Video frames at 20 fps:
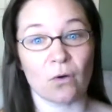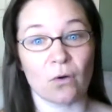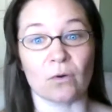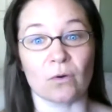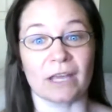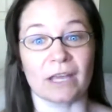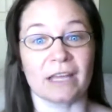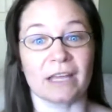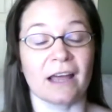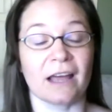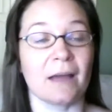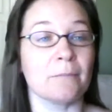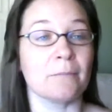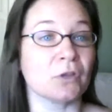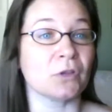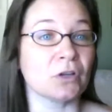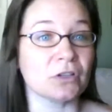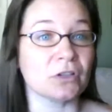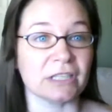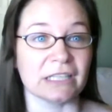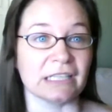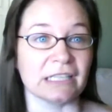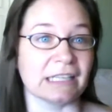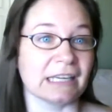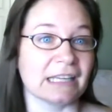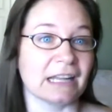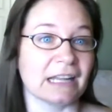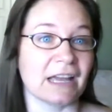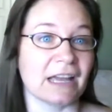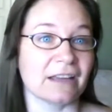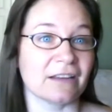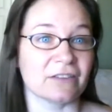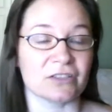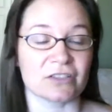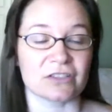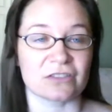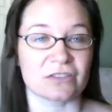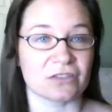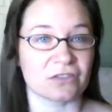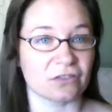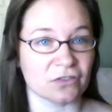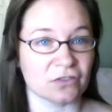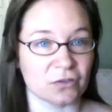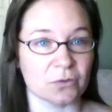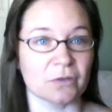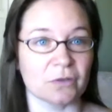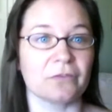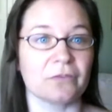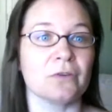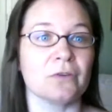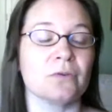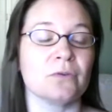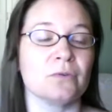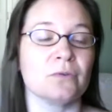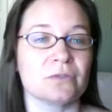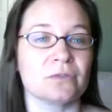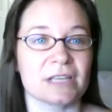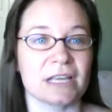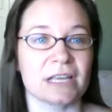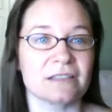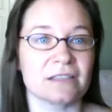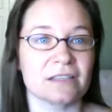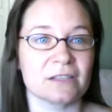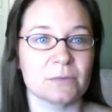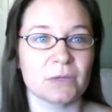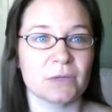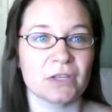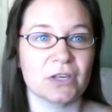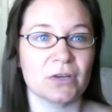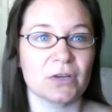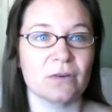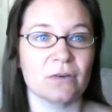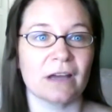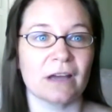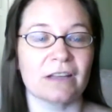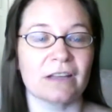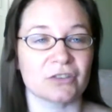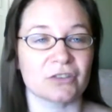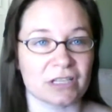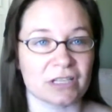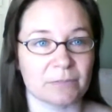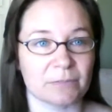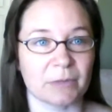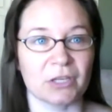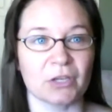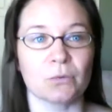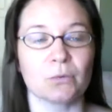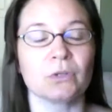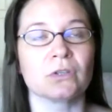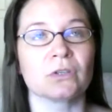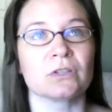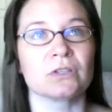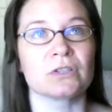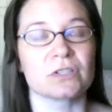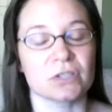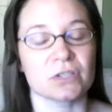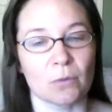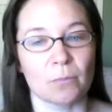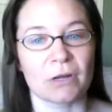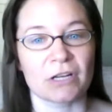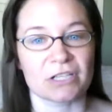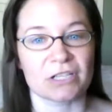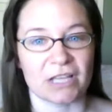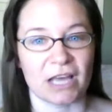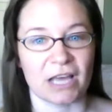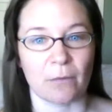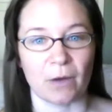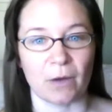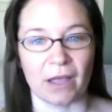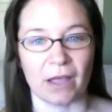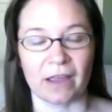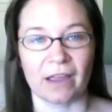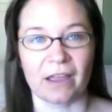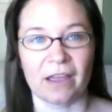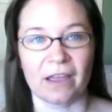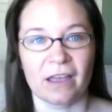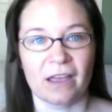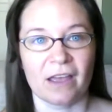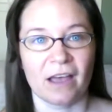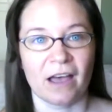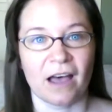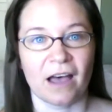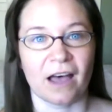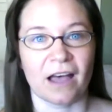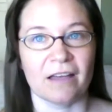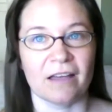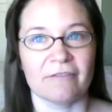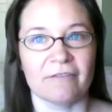Oh, I'm learning. Can I just do a few sentences with you? And trust me, you will learn so much that way. I've